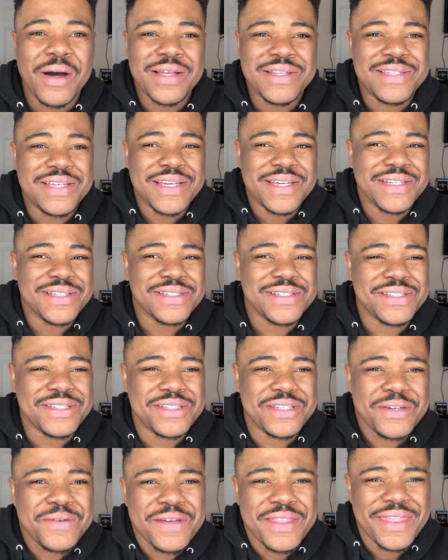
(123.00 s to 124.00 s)
what to
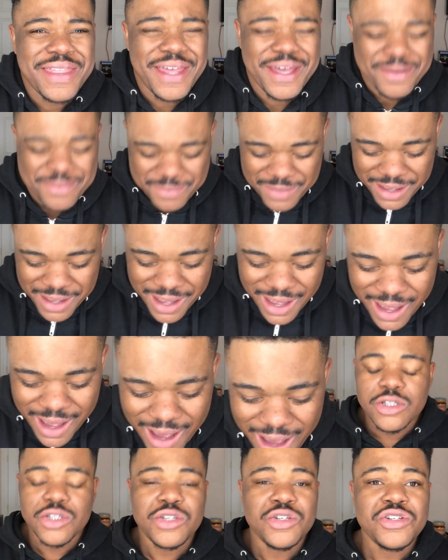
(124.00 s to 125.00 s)
do with them.
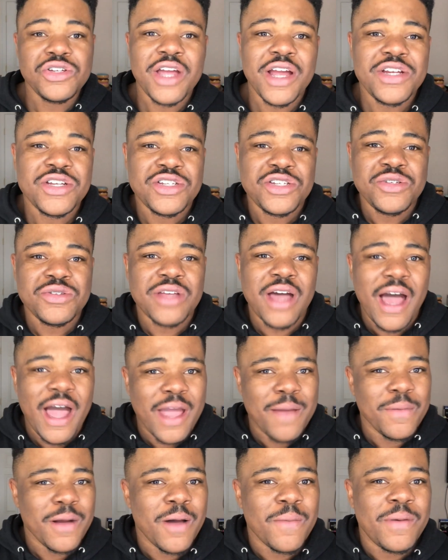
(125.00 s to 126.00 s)
So usually I just use an
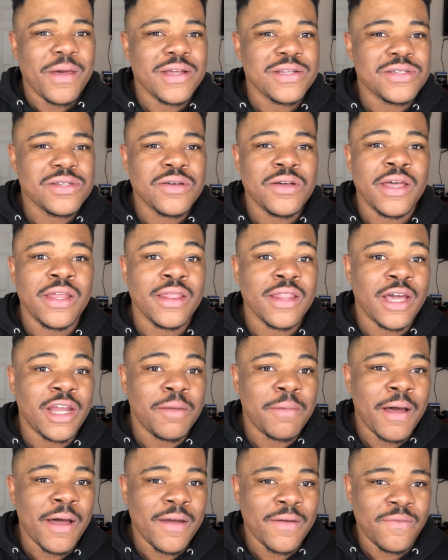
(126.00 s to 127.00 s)
eyebrow pencil and line
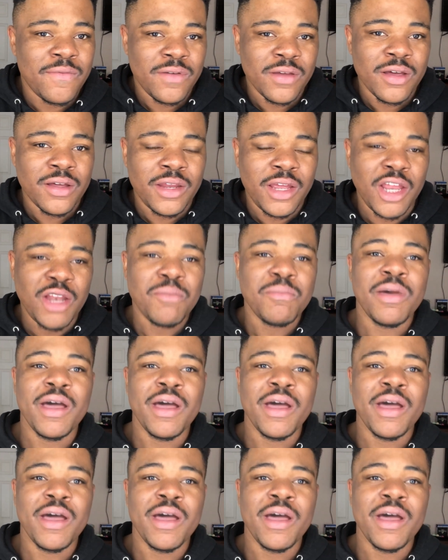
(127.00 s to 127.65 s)
them out and fill it in,